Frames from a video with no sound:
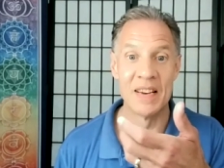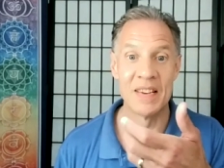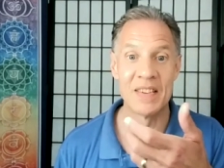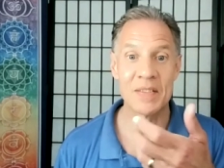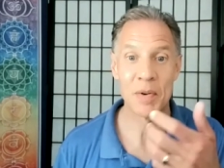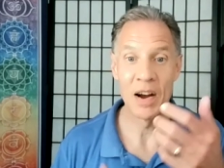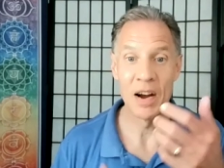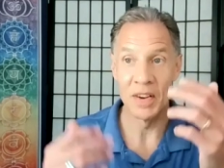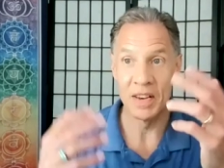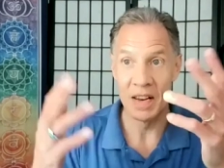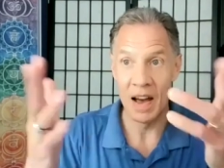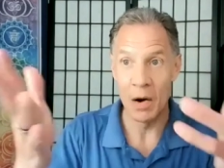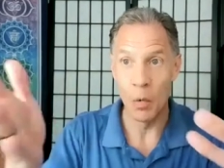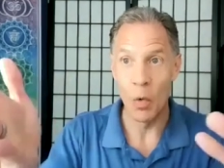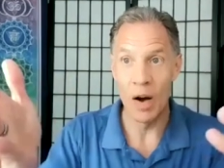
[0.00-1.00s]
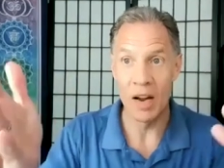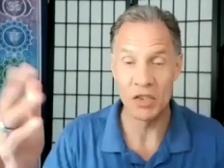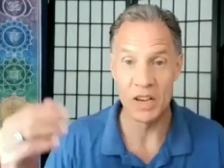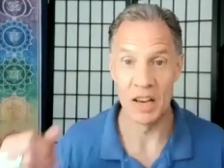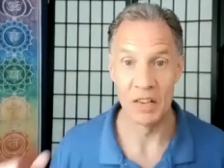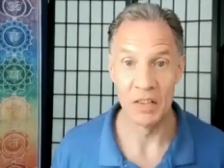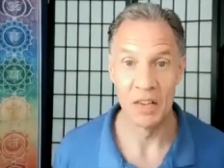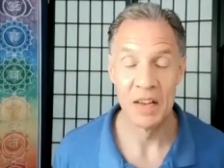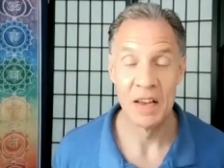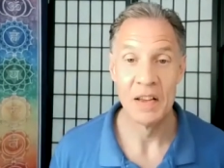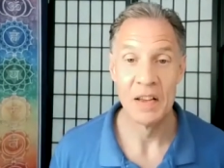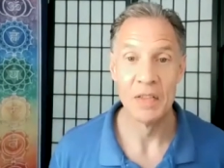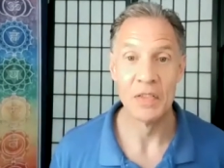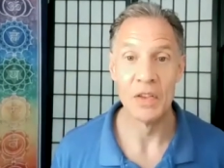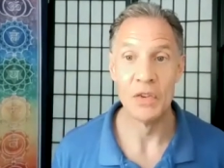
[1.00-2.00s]
It's probably not watching
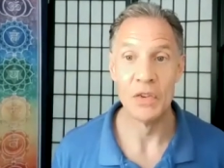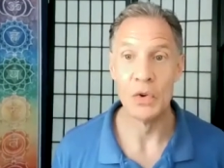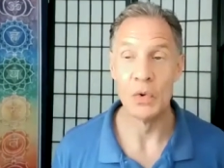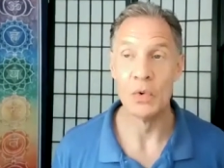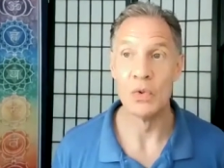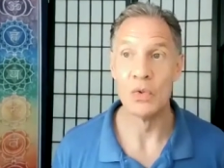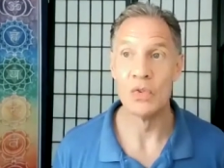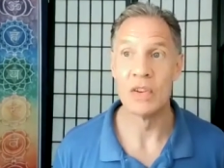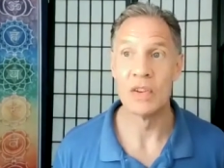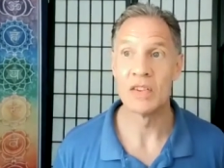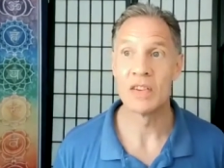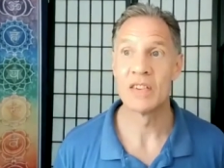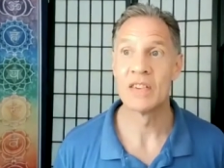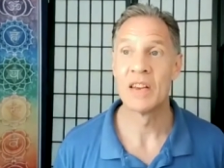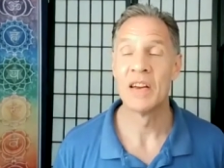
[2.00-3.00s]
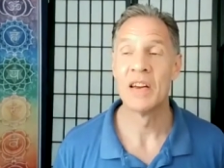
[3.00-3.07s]
the news. It's